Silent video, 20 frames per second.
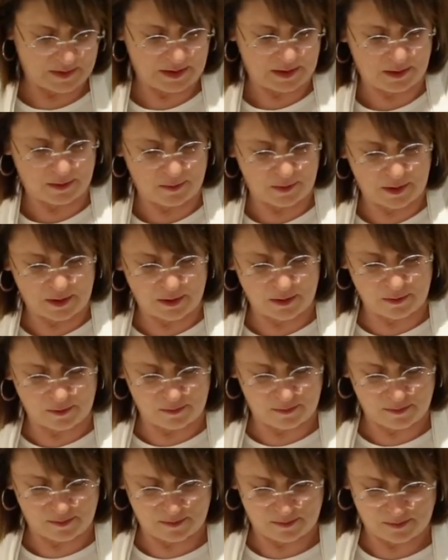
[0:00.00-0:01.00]
Here we go.
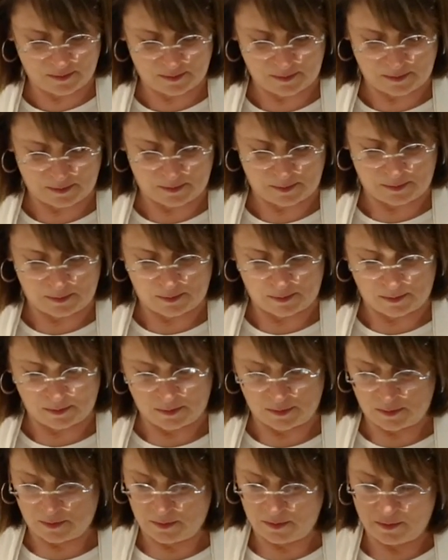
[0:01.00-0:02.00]

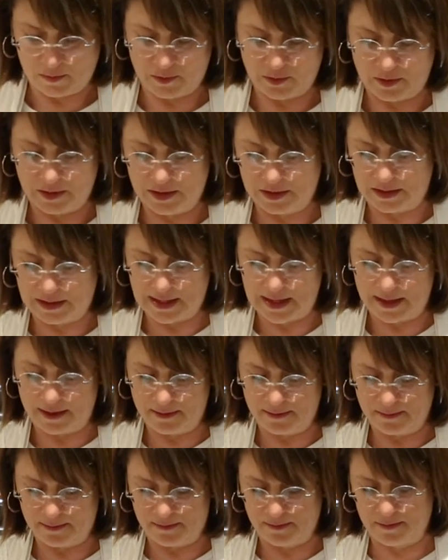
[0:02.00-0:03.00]
Look at that.
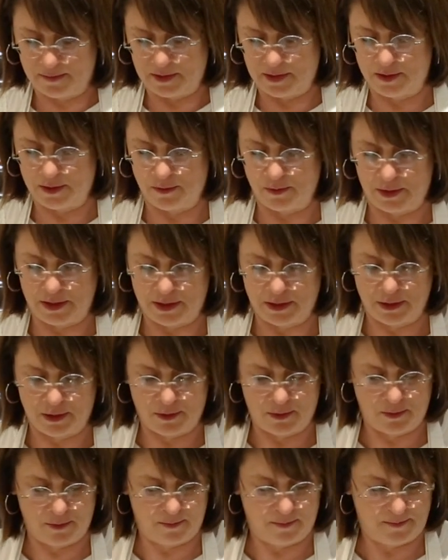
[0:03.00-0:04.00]
There we
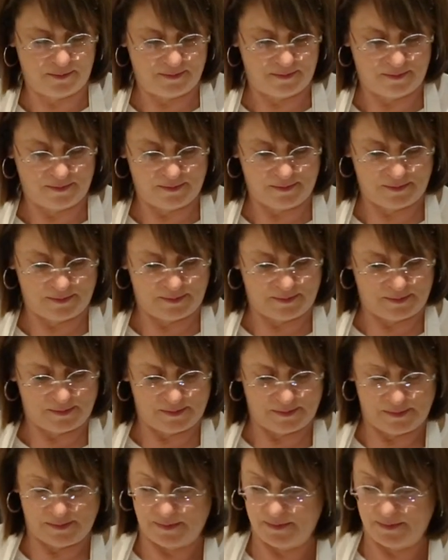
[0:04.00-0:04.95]
go.